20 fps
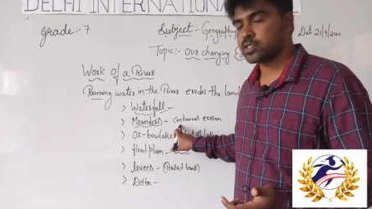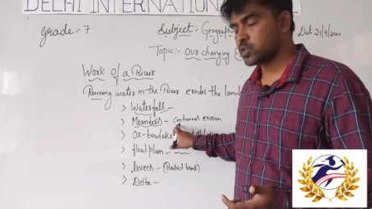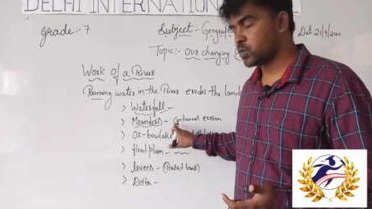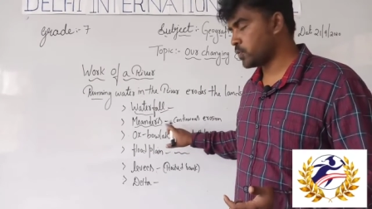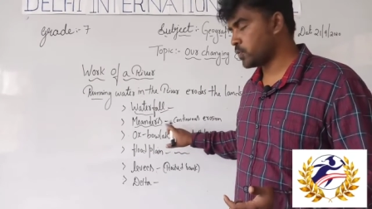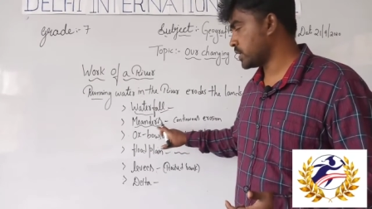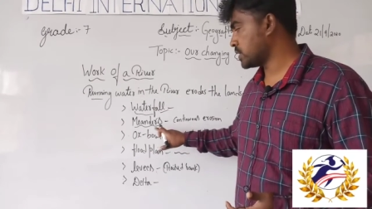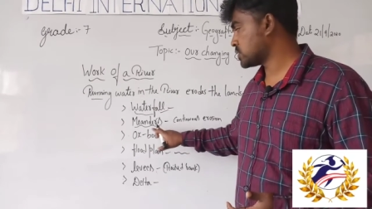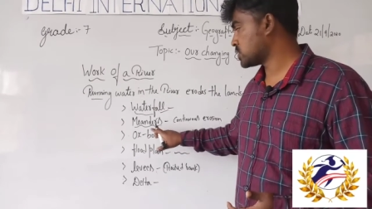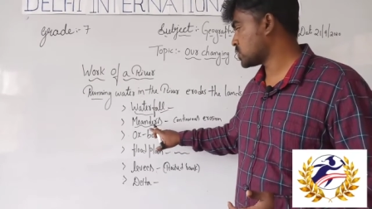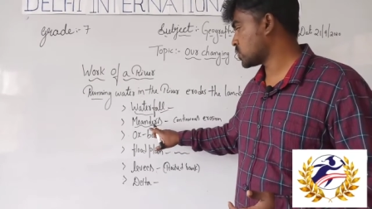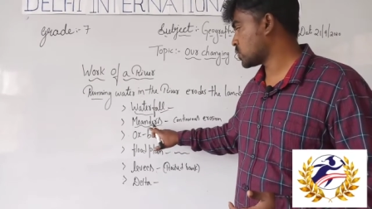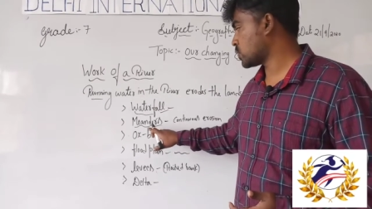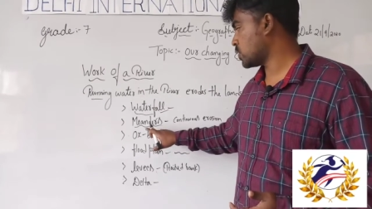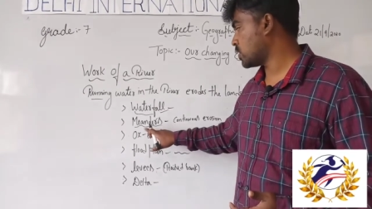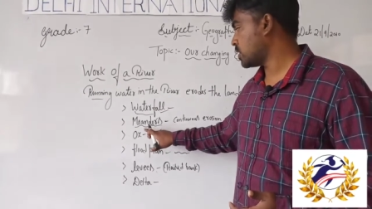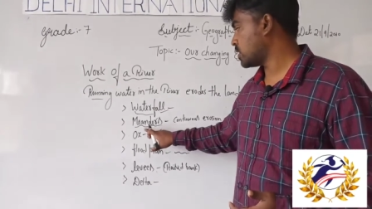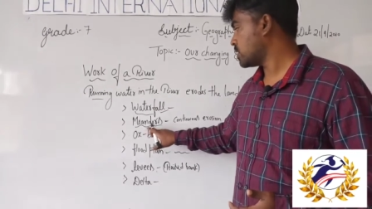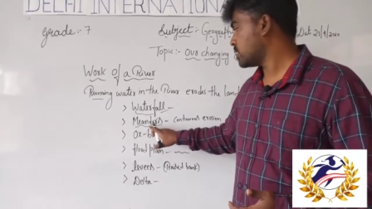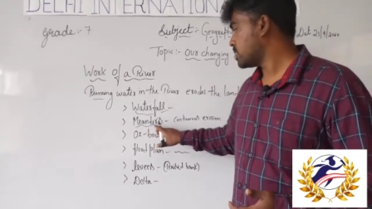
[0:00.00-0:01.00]
So we used to
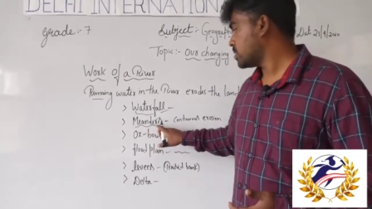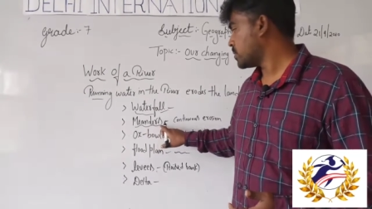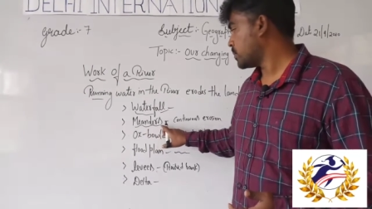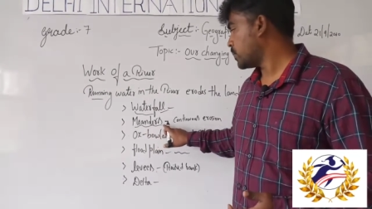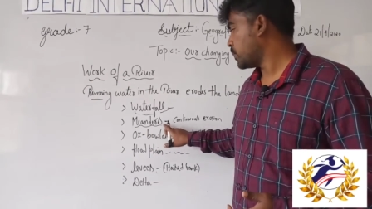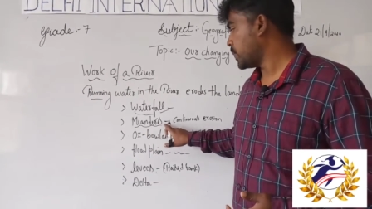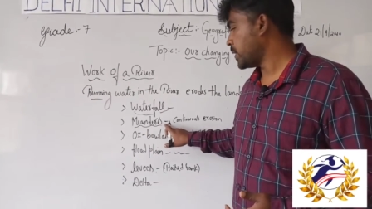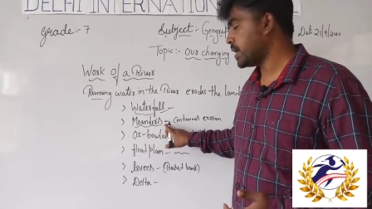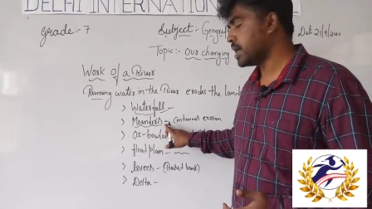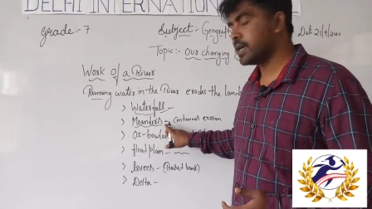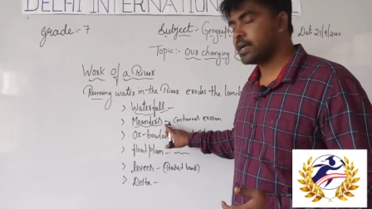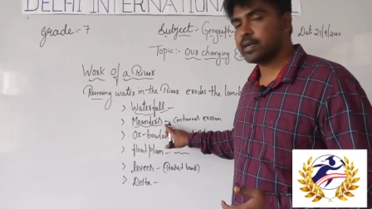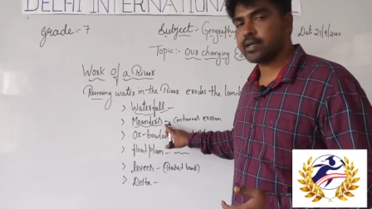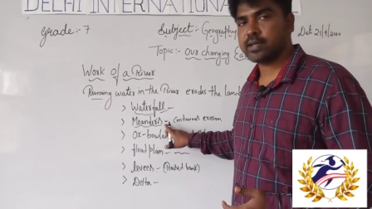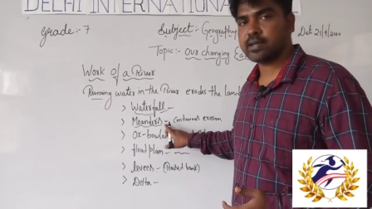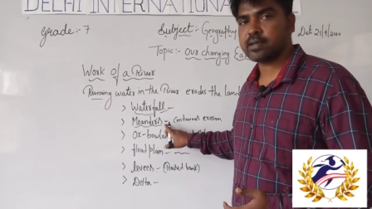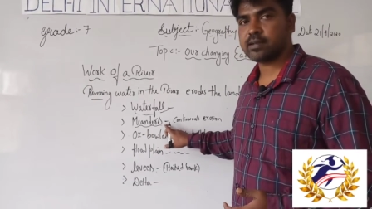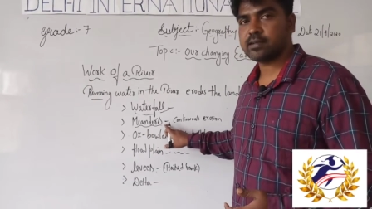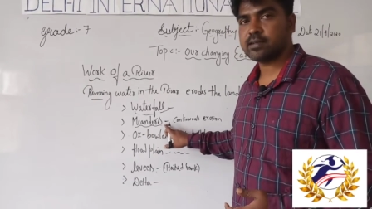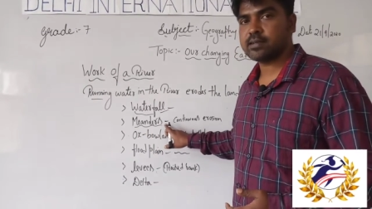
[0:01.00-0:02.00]
call
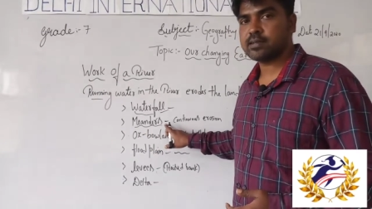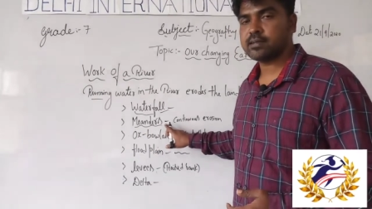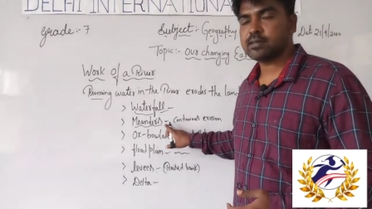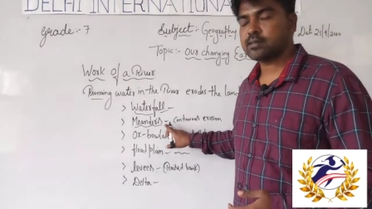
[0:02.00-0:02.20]
meander.